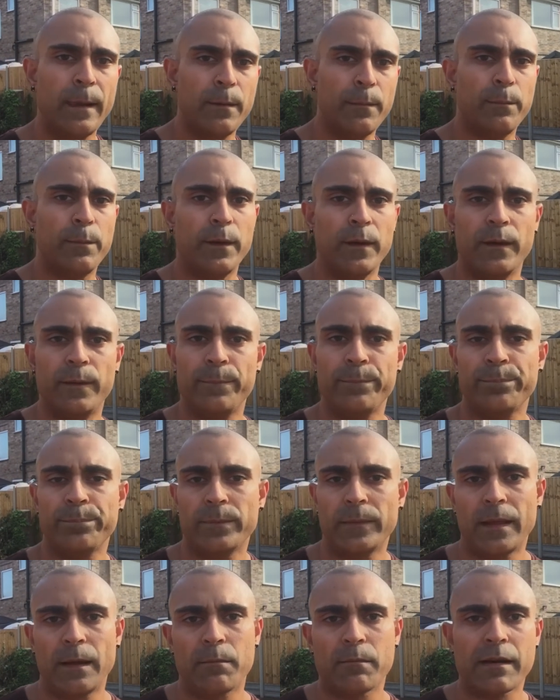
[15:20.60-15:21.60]
but
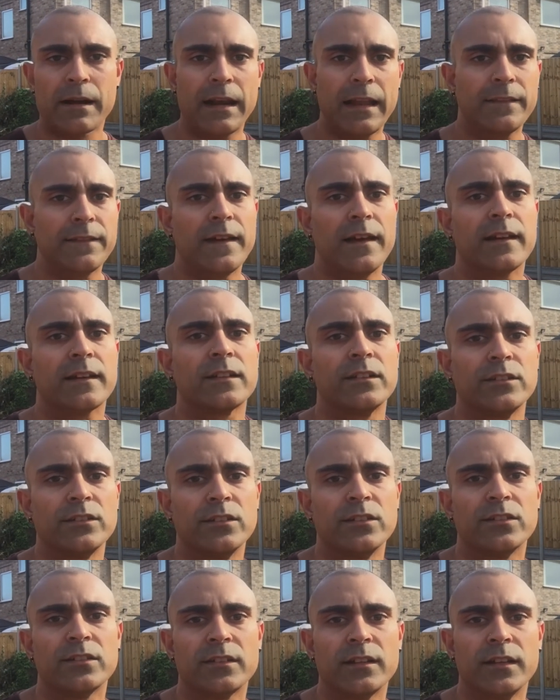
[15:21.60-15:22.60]
I'm glad that I can
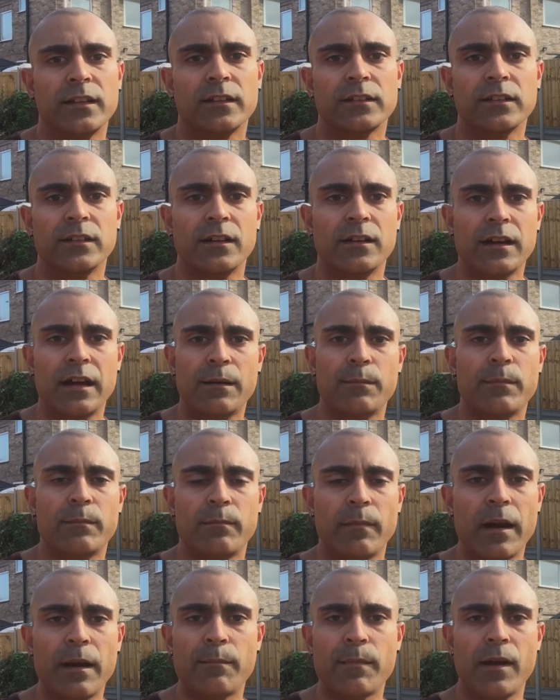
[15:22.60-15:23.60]
just
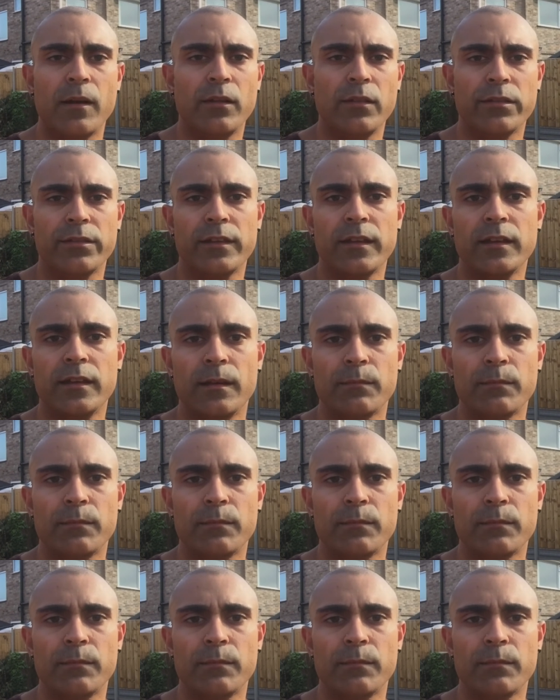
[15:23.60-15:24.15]
I'm healthy,